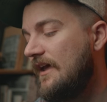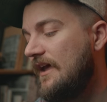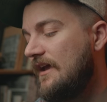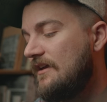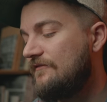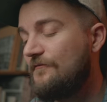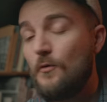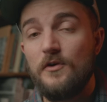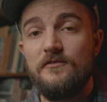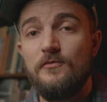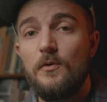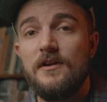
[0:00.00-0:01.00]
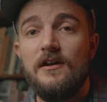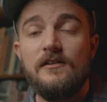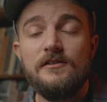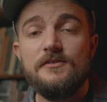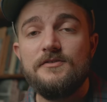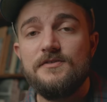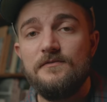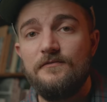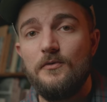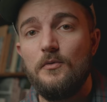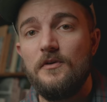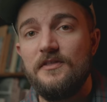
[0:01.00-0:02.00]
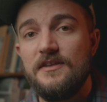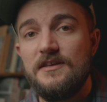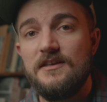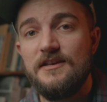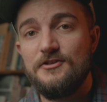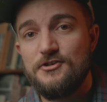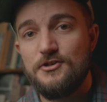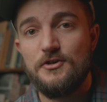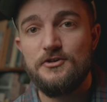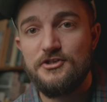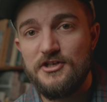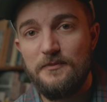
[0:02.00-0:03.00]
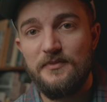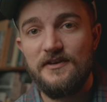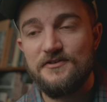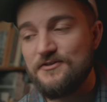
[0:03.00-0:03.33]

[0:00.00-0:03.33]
and $44 for the insured shipping.